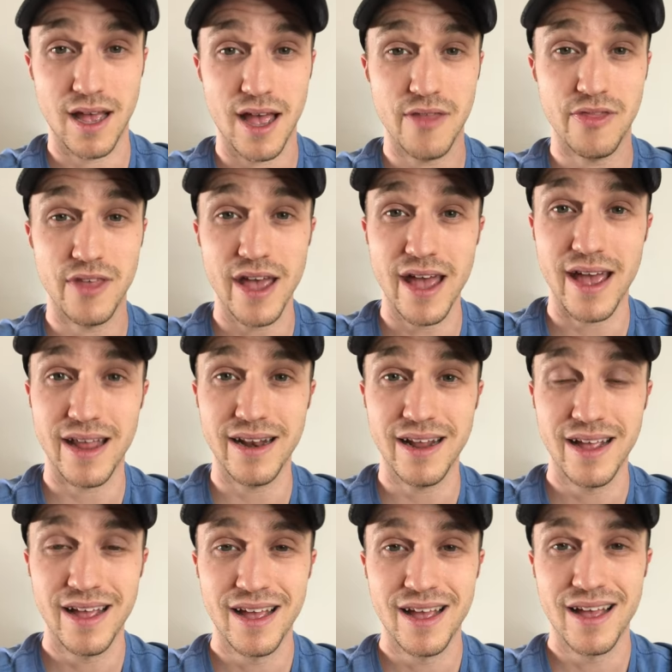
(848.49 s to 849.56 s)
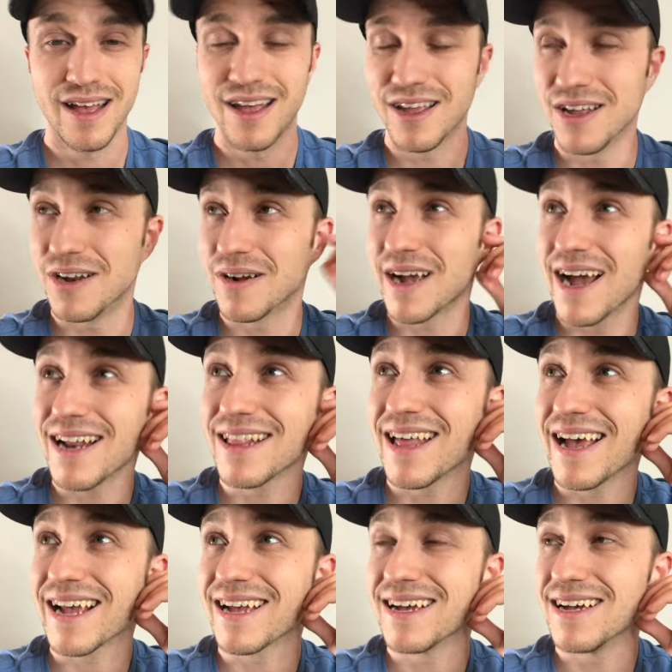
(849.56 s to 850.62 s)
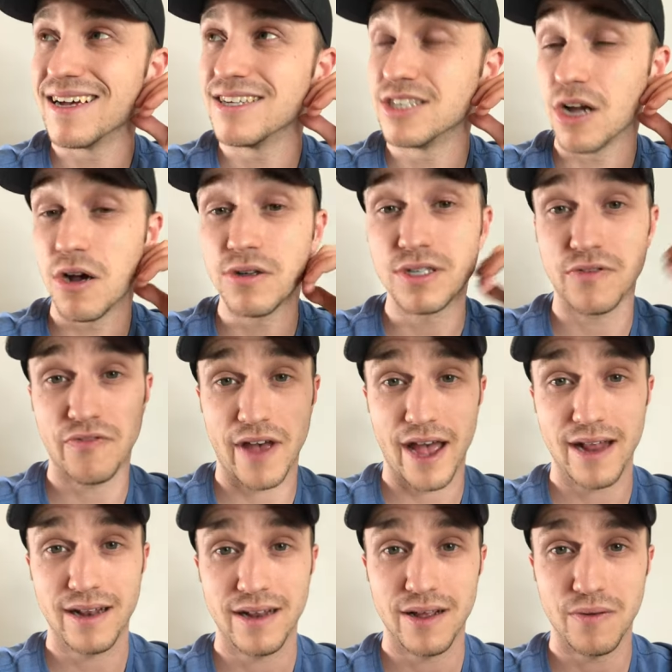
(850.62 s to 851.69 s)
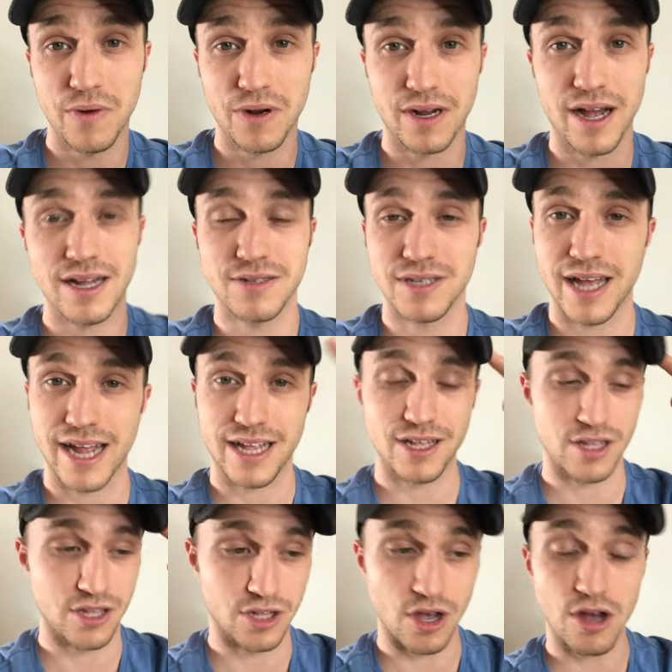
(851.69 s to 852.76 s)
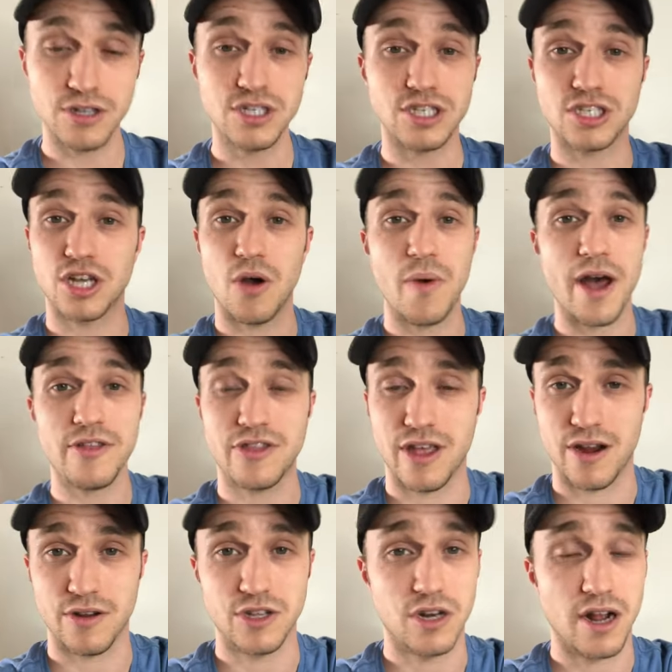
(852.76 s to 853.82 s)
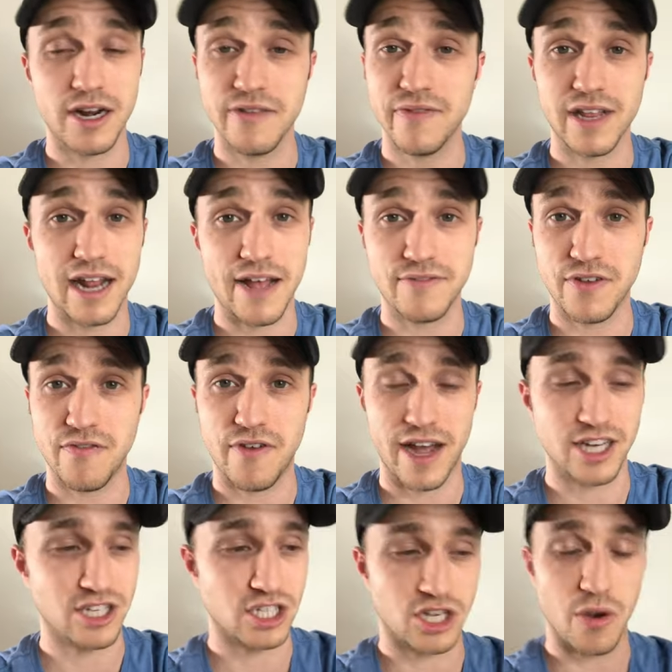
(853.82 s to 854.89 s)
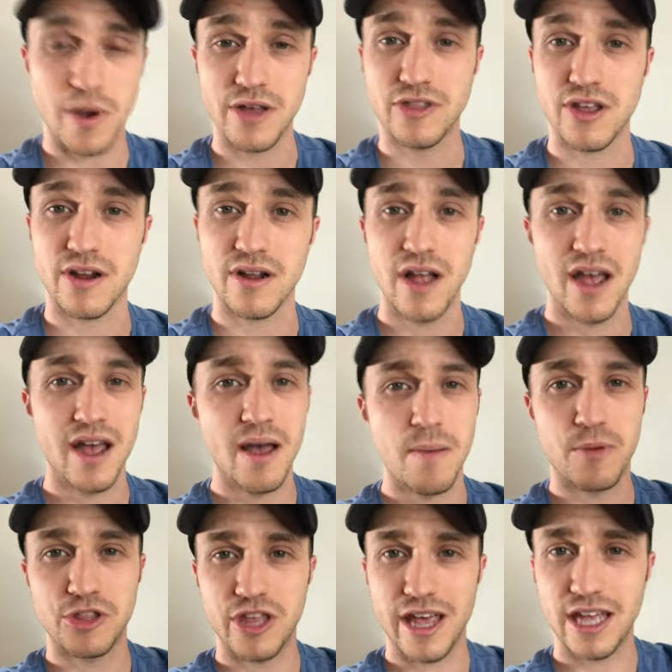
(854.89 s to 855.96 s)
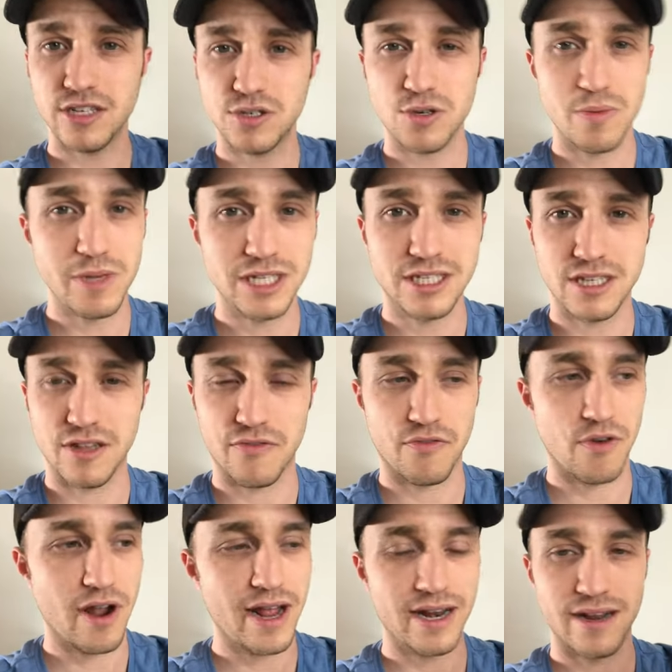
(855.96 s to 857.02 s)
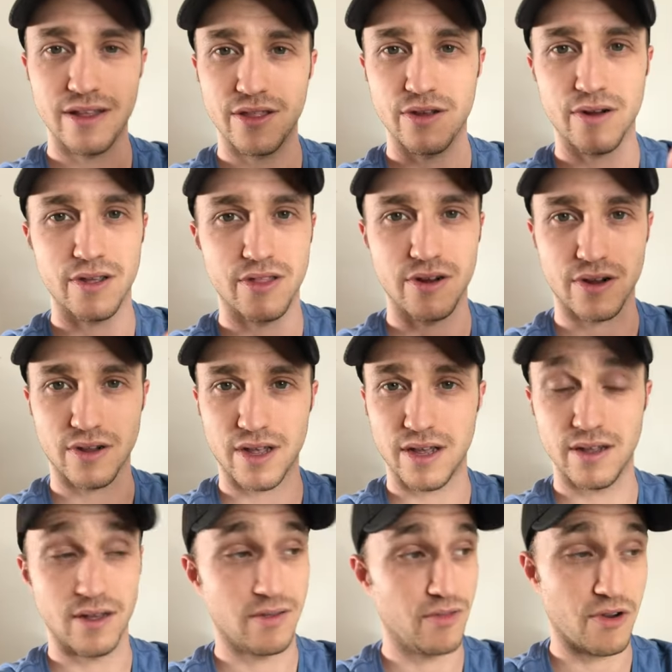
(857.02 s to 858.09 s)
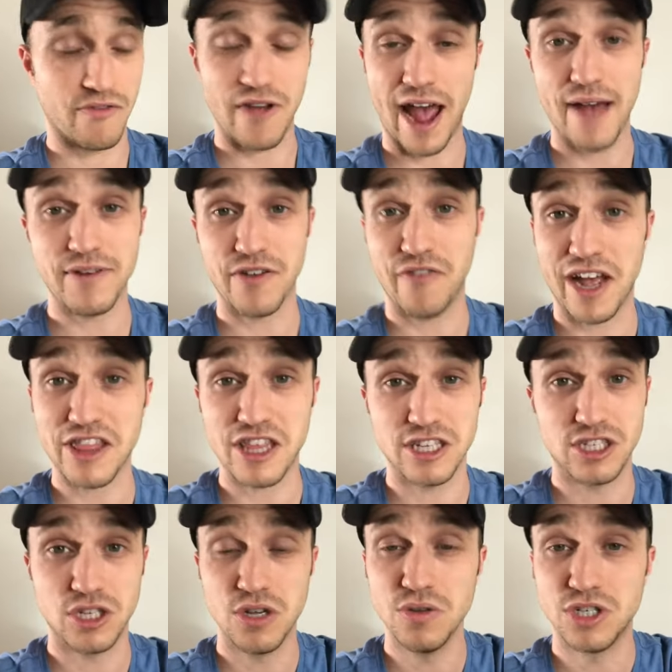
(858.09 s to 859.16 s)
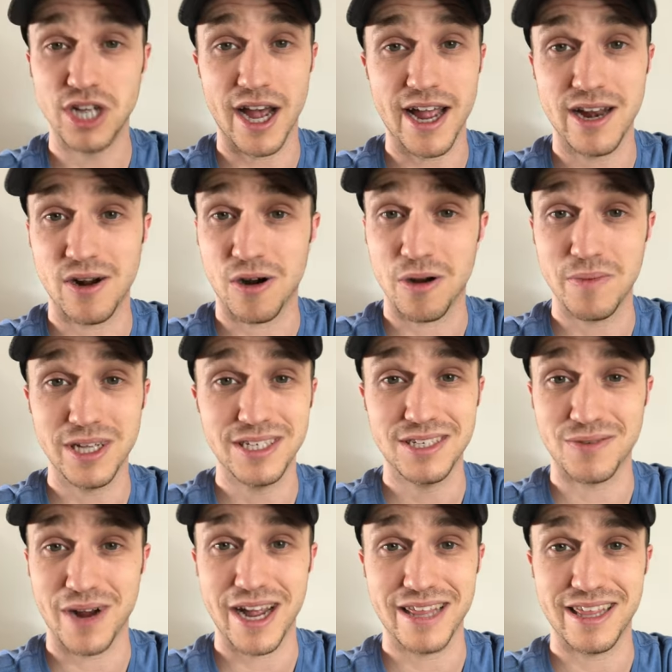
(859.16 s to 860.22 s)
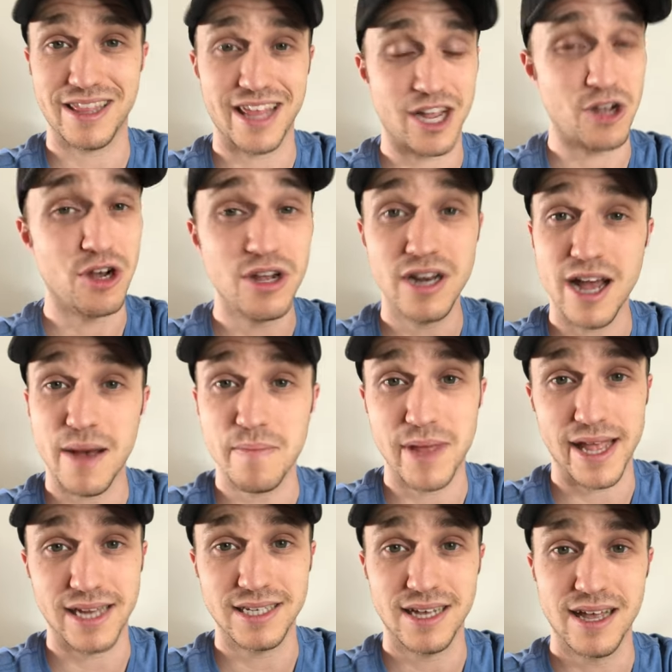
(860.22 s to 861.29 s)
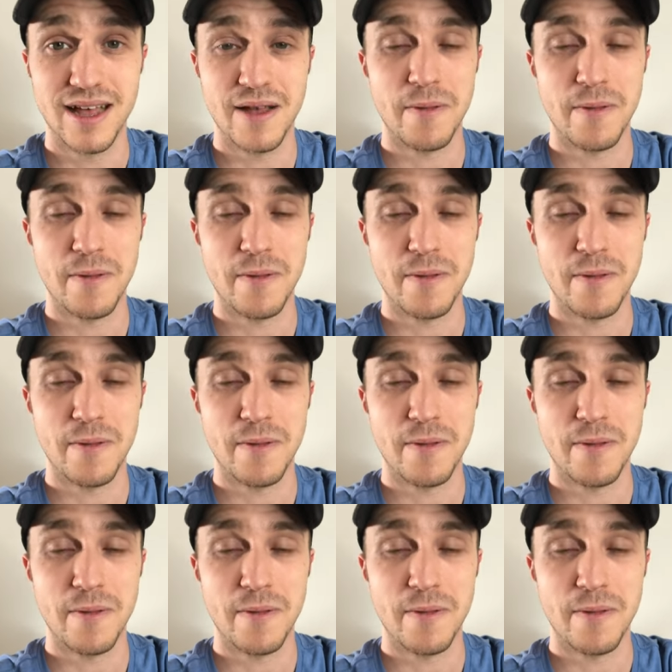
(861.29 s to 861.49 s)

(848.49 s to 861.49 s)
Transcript: And then, you know, kind of like uh, Jehoshaphat, where God's like, y'all just go out there. You're not even going to have to fight. Just go out there, put the instruments in the front. They're, they're, uh, they're having to fight these two giant armies, right, that they could not beat.